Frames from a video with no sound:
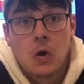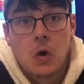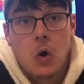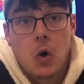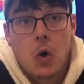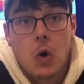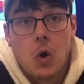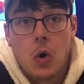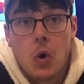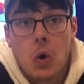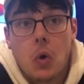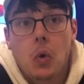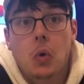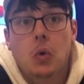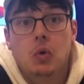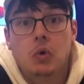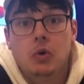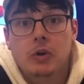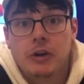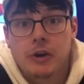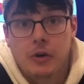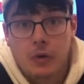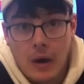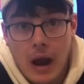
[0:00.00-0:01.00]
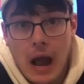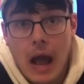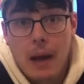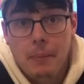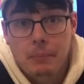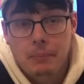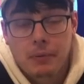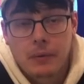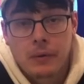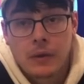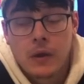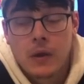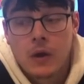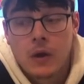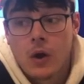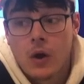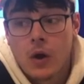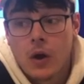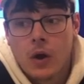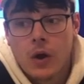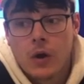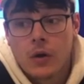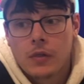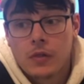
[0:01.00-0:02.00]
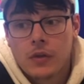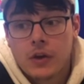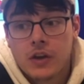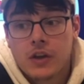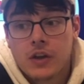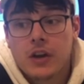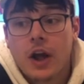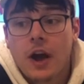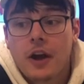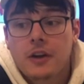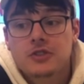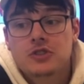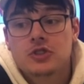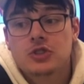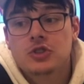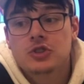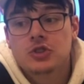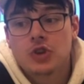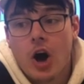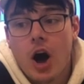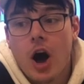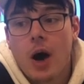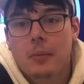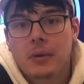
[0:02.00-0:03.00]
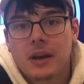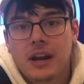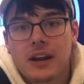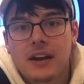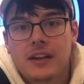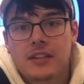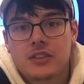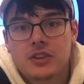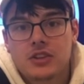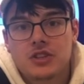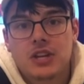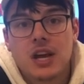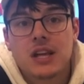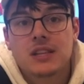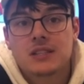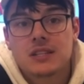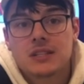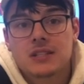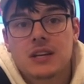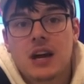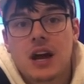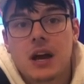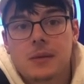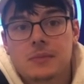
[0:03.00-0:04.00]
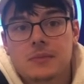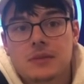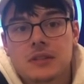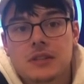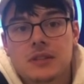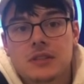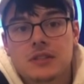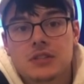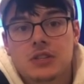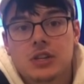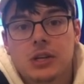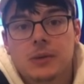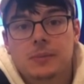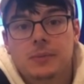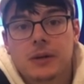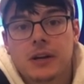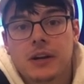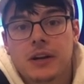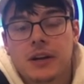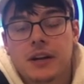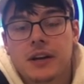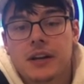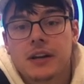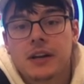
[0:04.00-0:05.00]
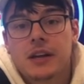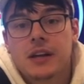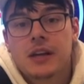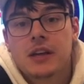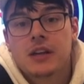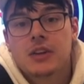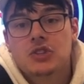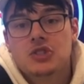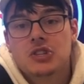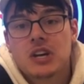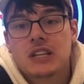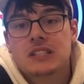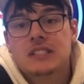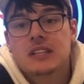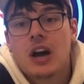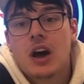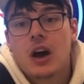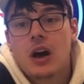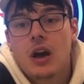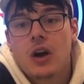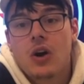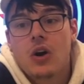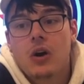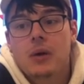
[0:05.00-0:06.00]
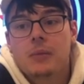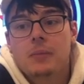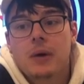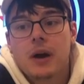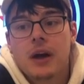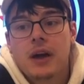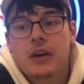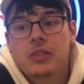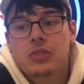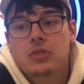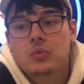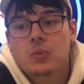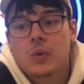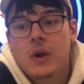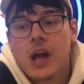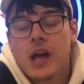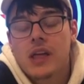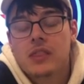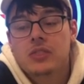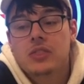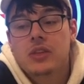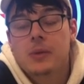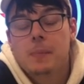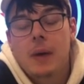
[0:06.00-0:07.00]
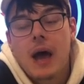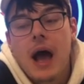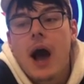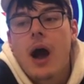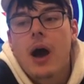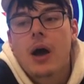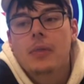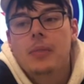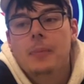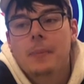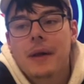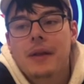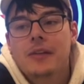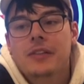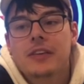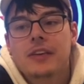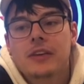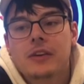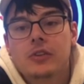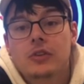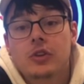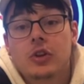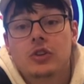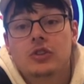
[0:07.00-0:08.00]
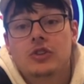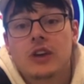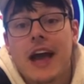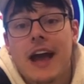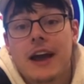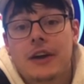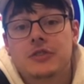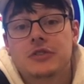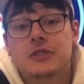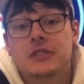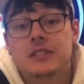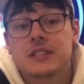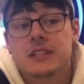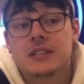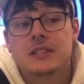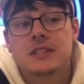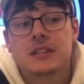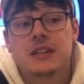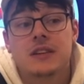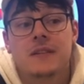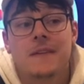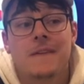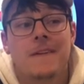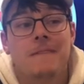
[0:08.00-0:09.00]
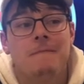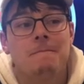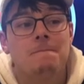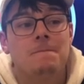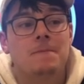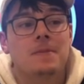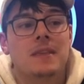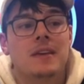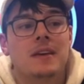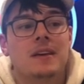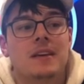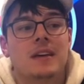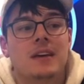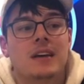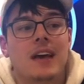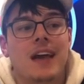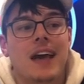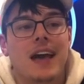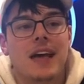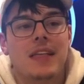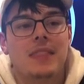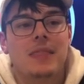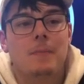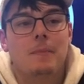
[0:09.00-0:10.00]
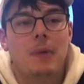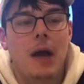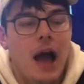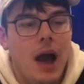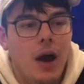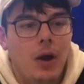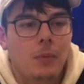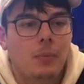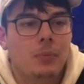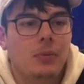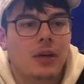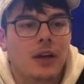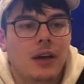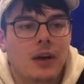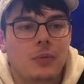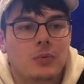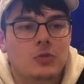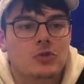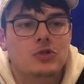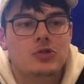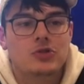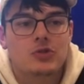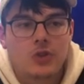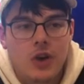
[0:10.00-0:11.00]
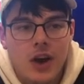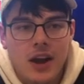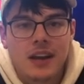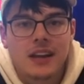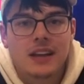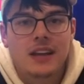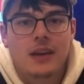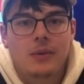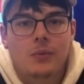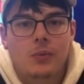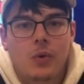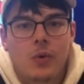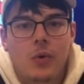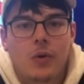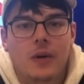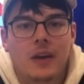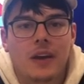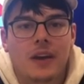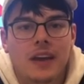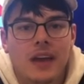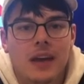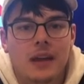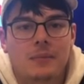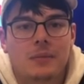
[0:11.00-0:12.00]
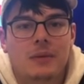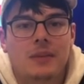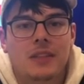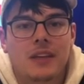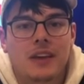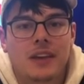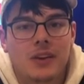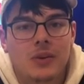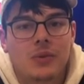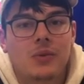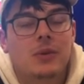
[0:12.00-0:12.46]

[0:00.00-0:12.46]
Holy crap! The Canucks dominated the Jets at times in this third period. Jets hung on by a thread. The, power, the penalty kill looked actually decent, and the power play was trying to get rolling again, but they could